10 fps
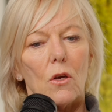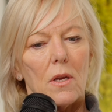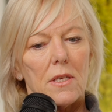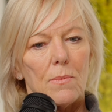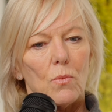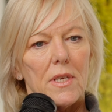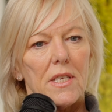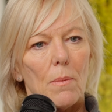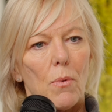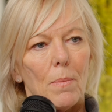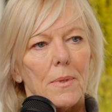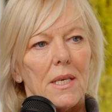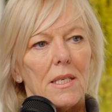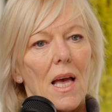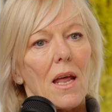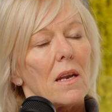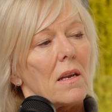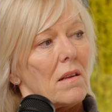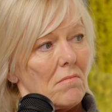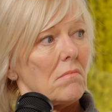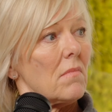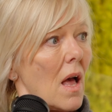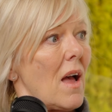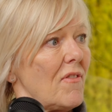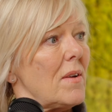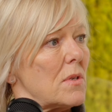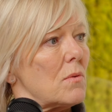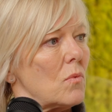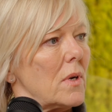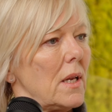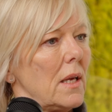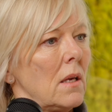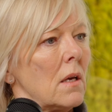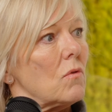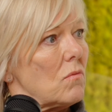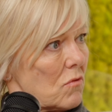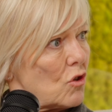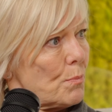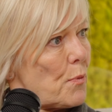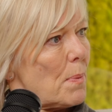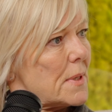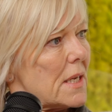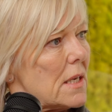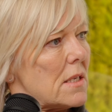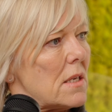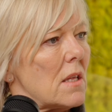looking at some resale properties, and I found some really good properties.